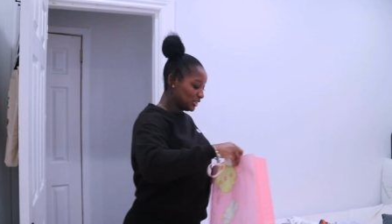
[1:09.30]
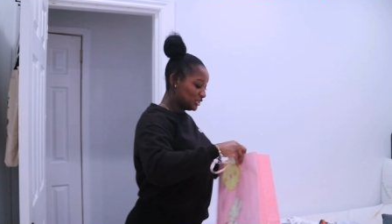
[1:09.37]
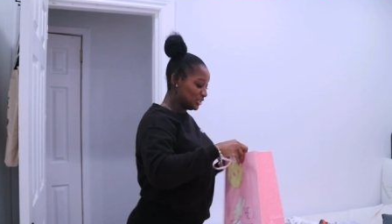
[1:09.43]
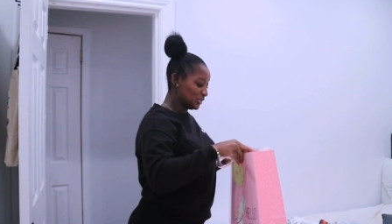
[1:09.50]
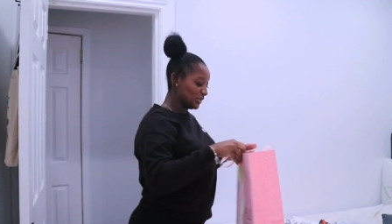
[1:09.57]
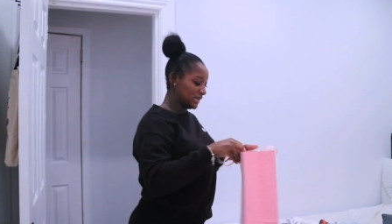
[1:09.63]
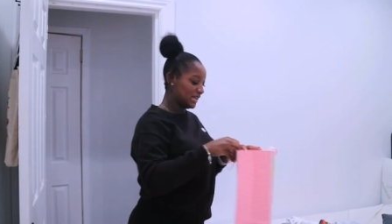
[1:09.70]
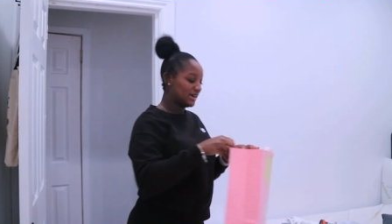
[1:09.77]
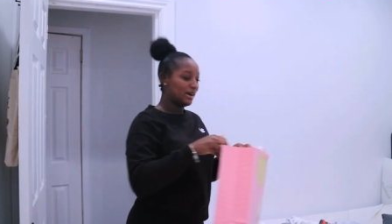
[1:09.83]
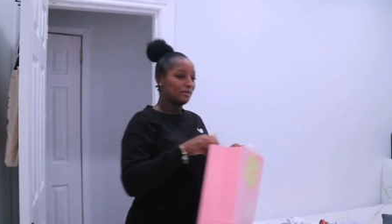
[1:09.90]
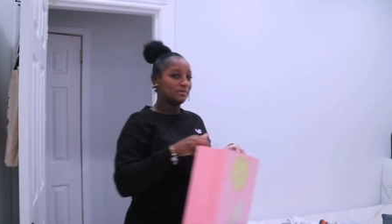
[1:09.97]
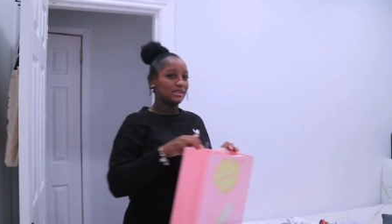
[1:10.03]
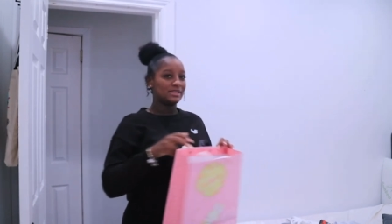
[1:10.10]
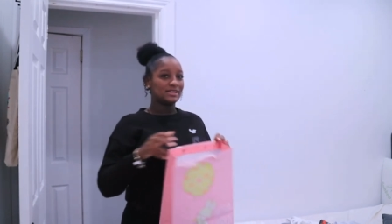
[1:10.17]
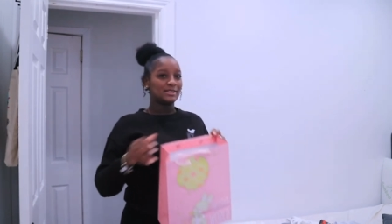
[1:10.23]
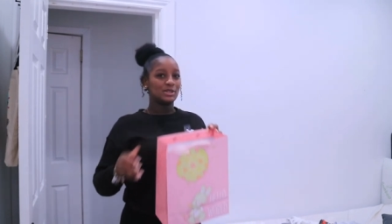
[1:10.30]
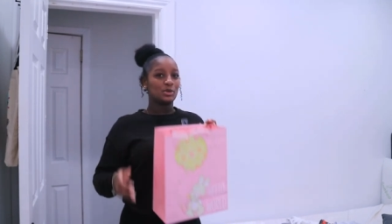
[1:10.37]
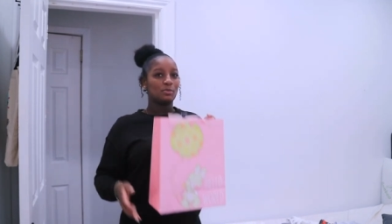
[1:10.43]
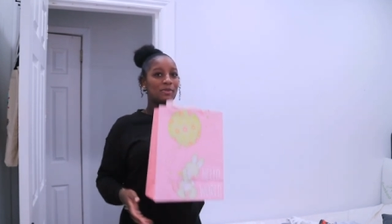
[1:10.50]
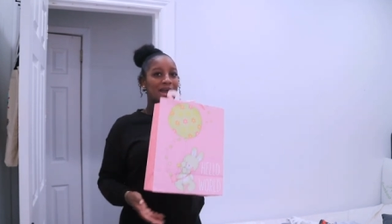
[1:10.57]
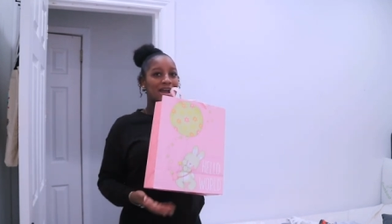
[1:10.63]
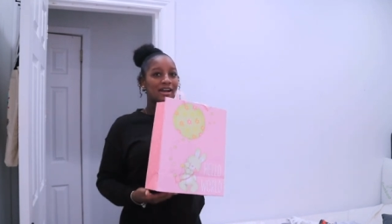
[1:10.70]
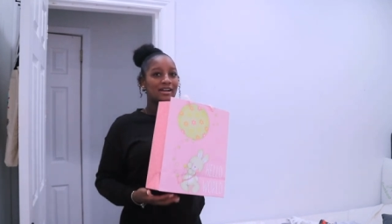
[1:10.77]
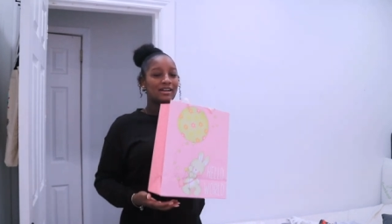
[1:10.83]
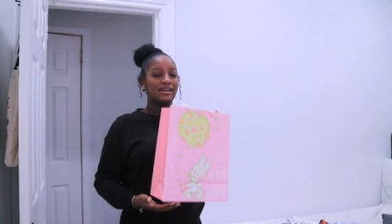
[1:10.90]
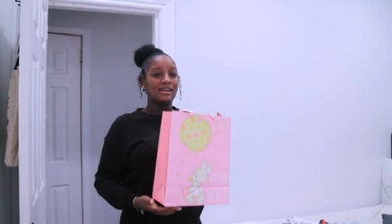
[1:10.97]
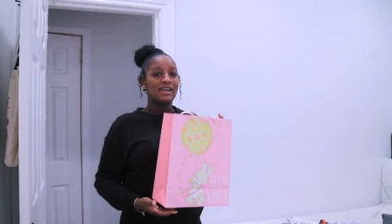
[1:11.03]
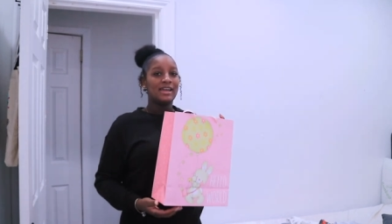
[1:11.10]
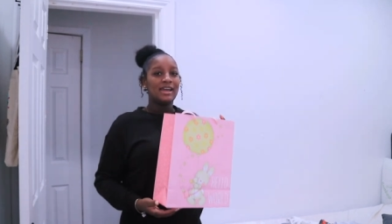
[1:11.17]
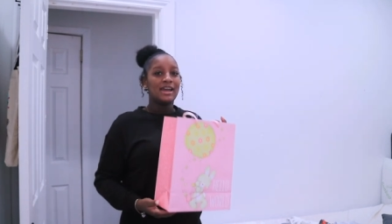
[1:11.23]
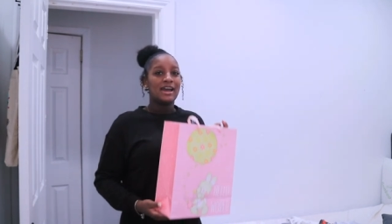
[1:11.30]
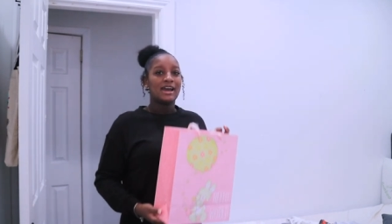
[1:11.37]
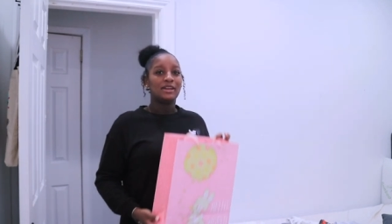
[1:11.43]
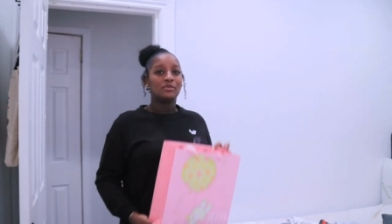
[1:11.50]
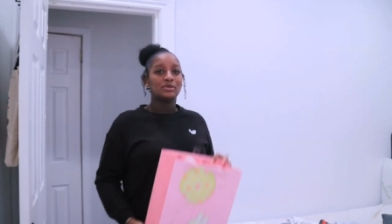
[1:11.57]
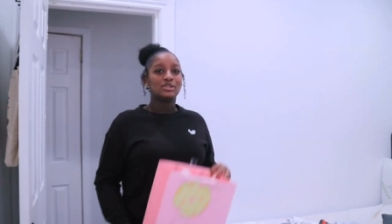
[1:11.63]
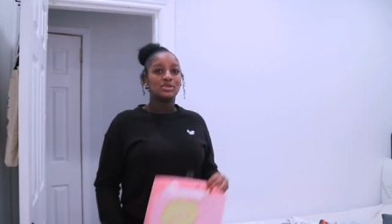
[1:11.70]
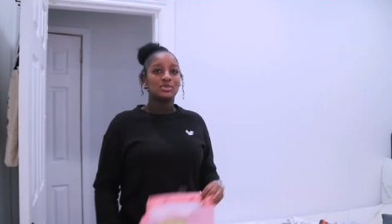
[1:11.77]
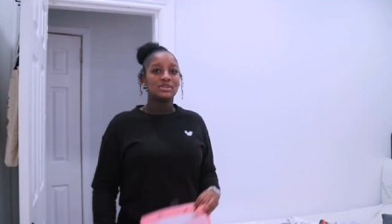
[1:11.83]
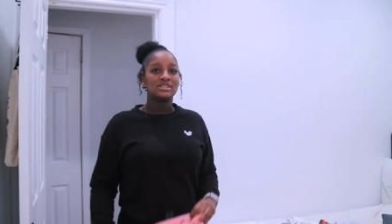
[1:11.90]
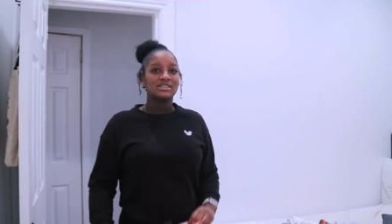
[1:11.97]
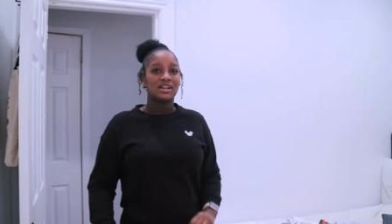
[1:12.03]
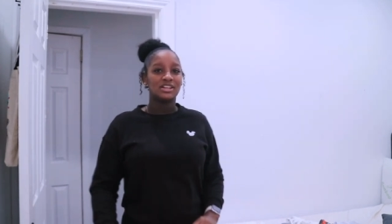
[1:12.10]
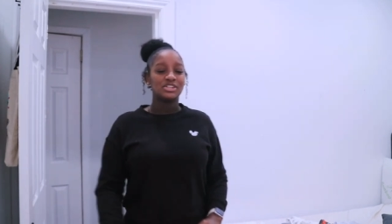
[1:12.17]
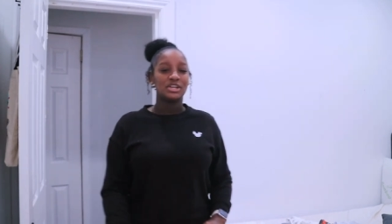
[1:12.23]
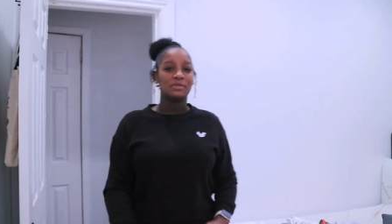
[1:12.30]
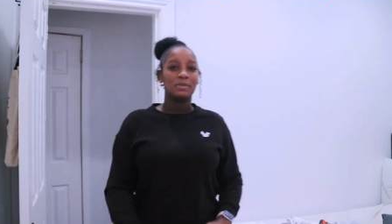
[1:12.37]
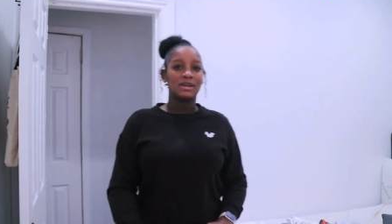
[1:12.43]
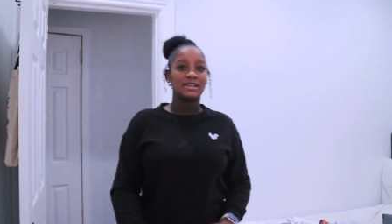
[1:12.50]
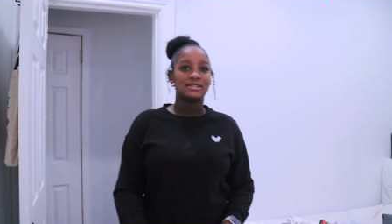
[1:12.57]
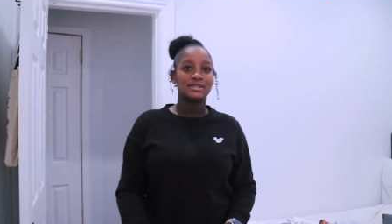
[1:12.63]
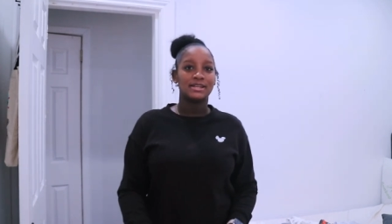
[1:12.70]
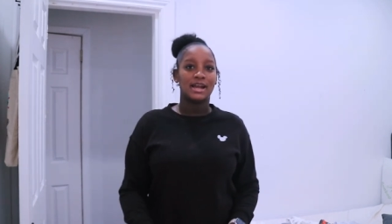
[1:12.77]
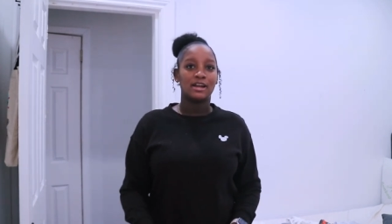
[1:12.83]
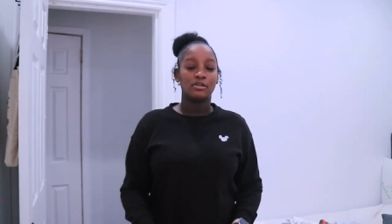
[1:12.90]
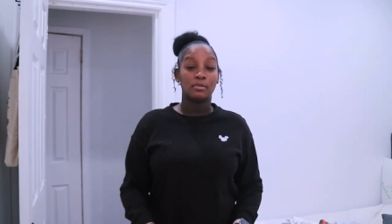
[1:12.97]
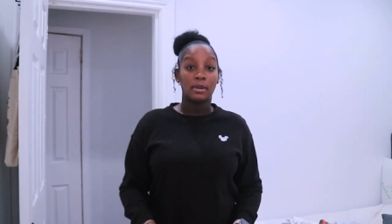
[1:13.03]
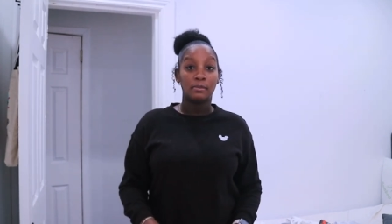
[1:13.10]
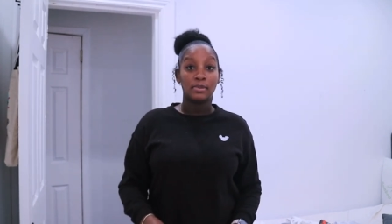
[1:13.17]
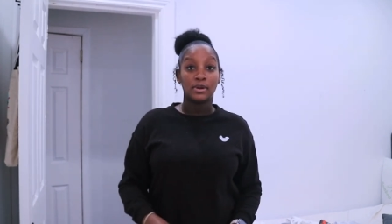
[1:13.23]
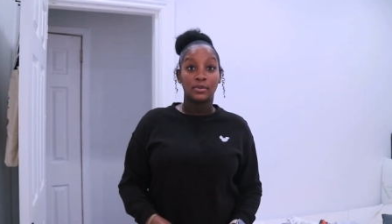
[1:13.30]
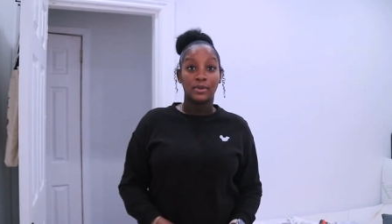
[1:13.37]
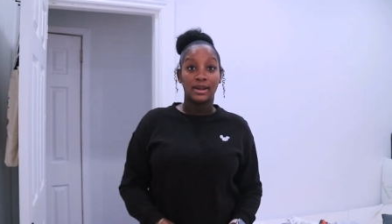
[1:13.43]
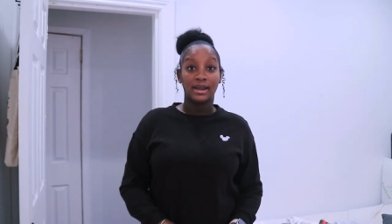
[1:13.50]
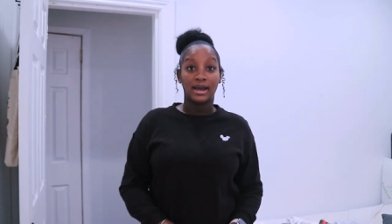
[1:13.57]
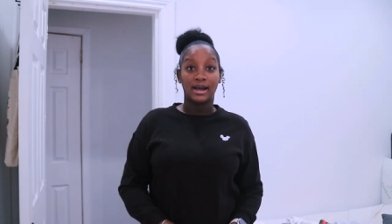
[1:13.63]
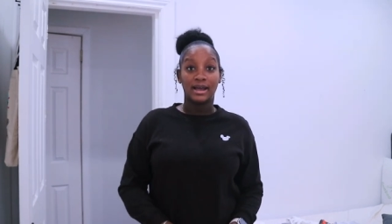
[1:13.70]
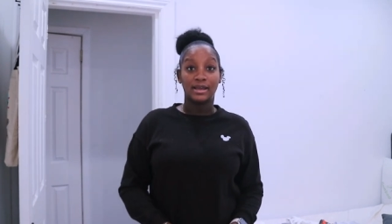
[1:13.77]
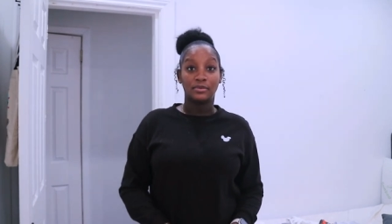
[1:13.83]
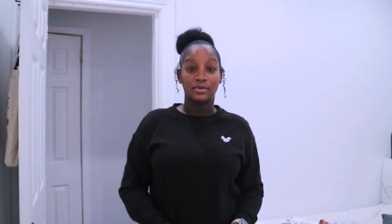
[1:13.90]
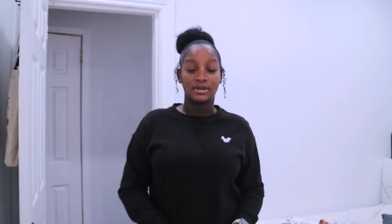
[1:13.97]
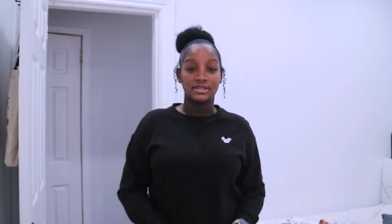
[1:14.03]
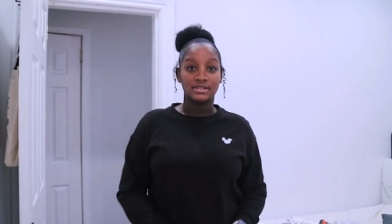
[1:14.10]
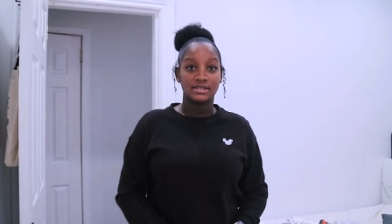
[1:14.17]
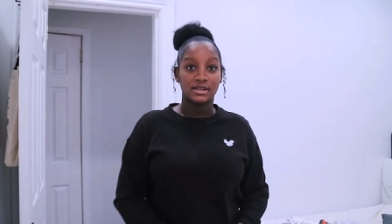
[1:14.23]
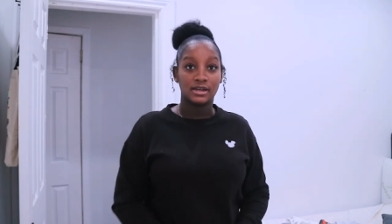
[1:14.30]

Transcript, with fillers: Jody got me this little bag and it was so nostalgic because I remember when I was,